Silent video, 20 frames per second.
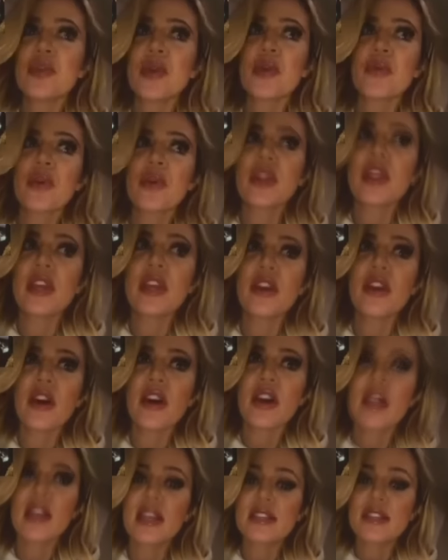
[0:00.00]
doing really
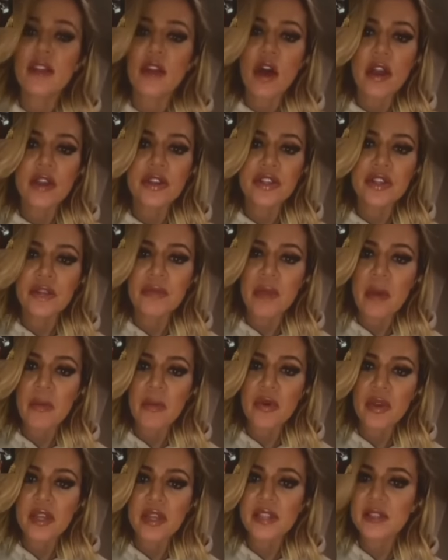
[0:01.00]
good. His long-term
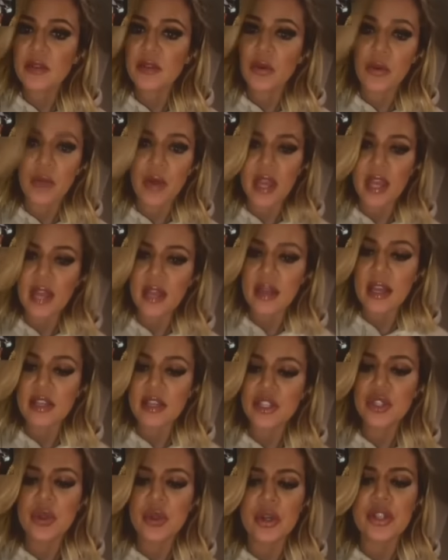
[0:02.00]
memory is great. His
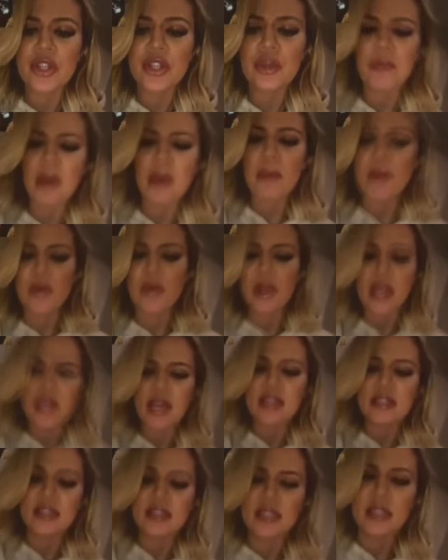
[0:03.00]
short-term memory
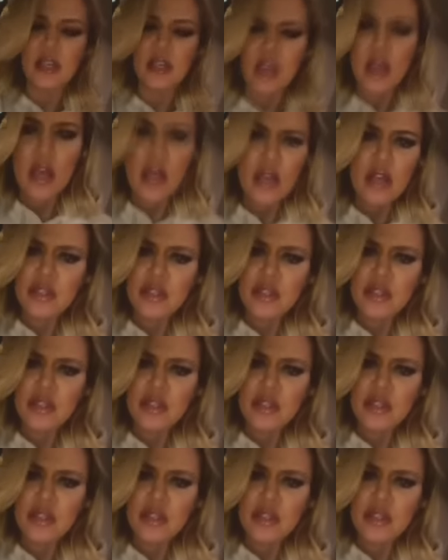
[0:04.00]
isn't